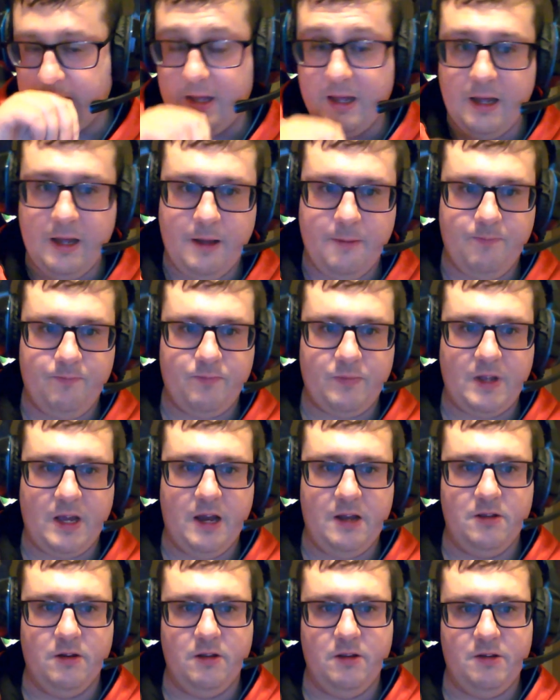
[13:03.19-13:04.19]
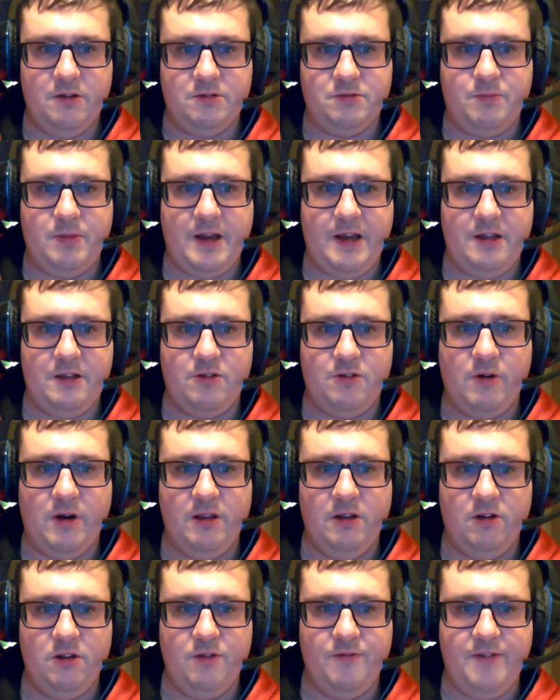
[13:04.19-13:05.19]
It was played a
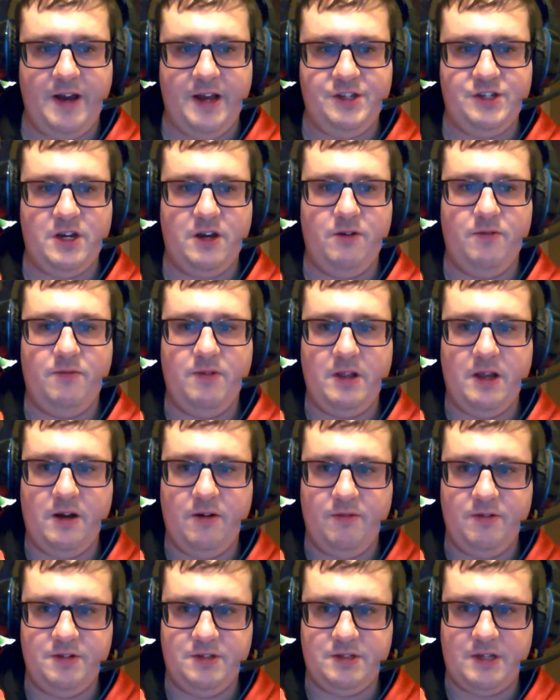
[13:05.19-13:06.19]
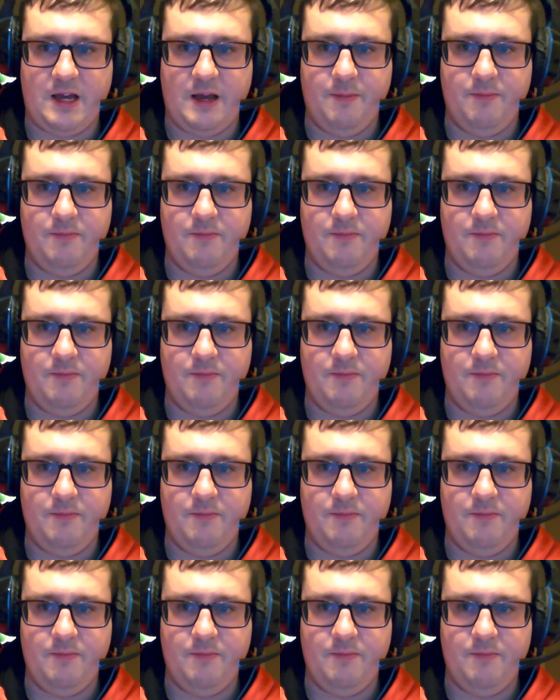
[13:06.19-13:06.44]
lot on the radio when I was